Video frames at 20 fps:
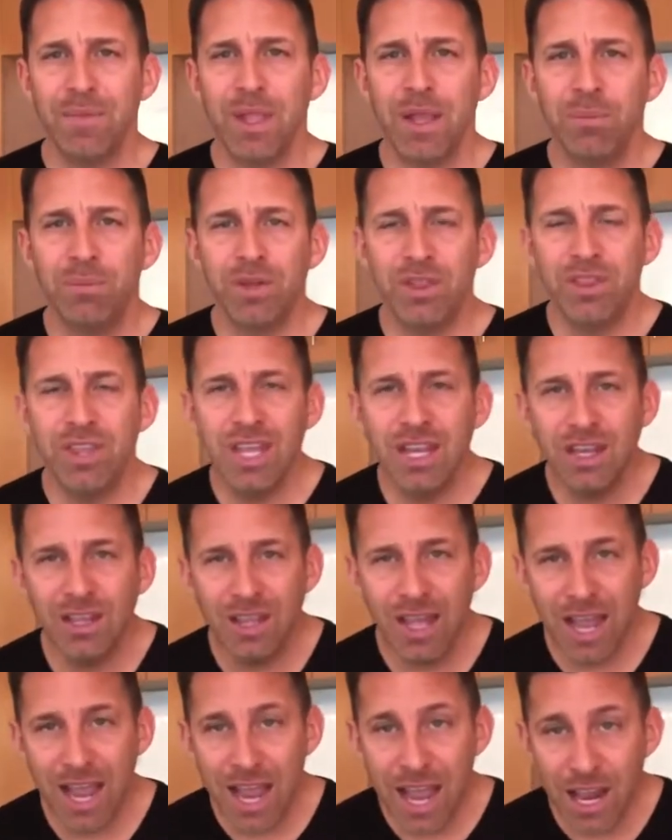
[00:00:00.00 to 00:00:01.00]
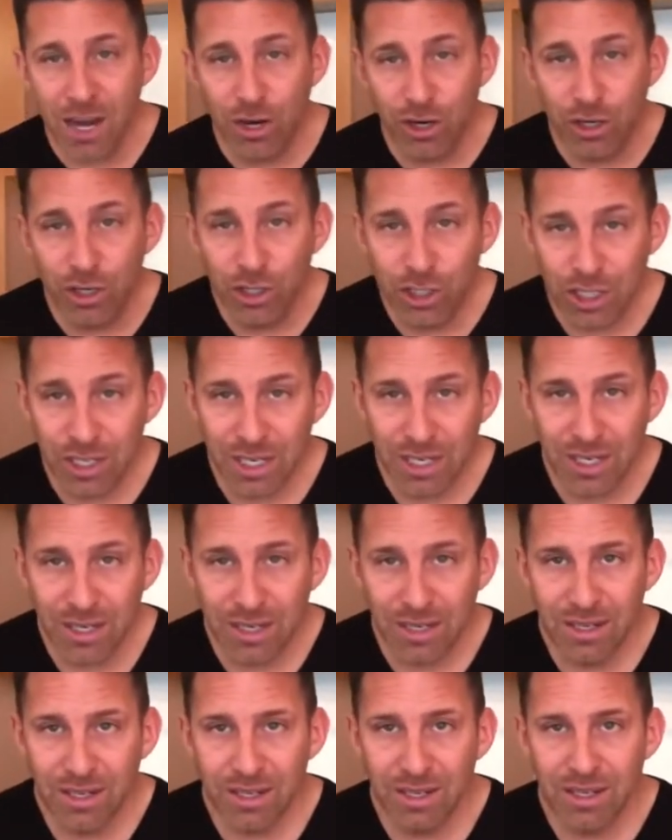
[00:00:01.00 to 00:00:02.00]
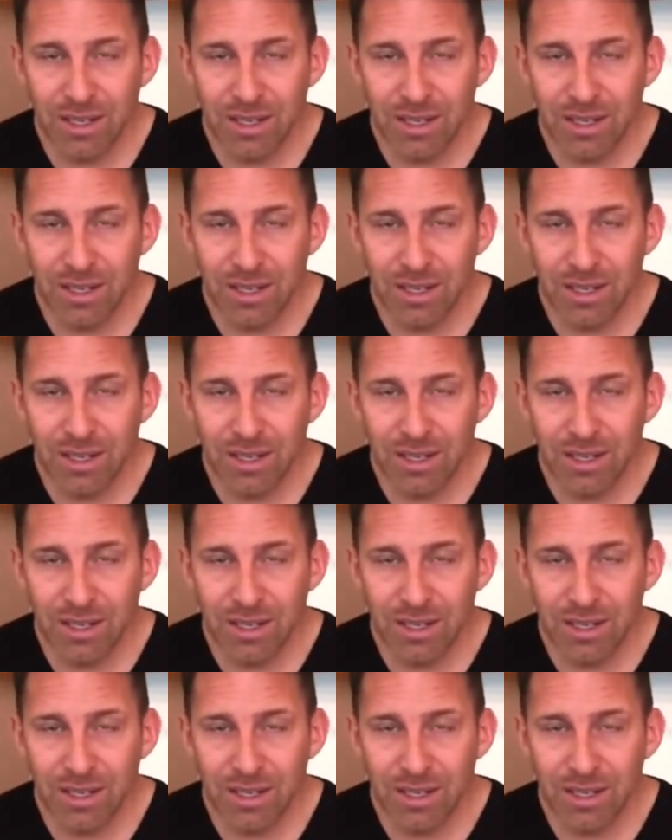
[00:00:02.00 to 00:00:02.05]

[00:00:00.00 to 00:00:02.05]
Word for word: But think of the energy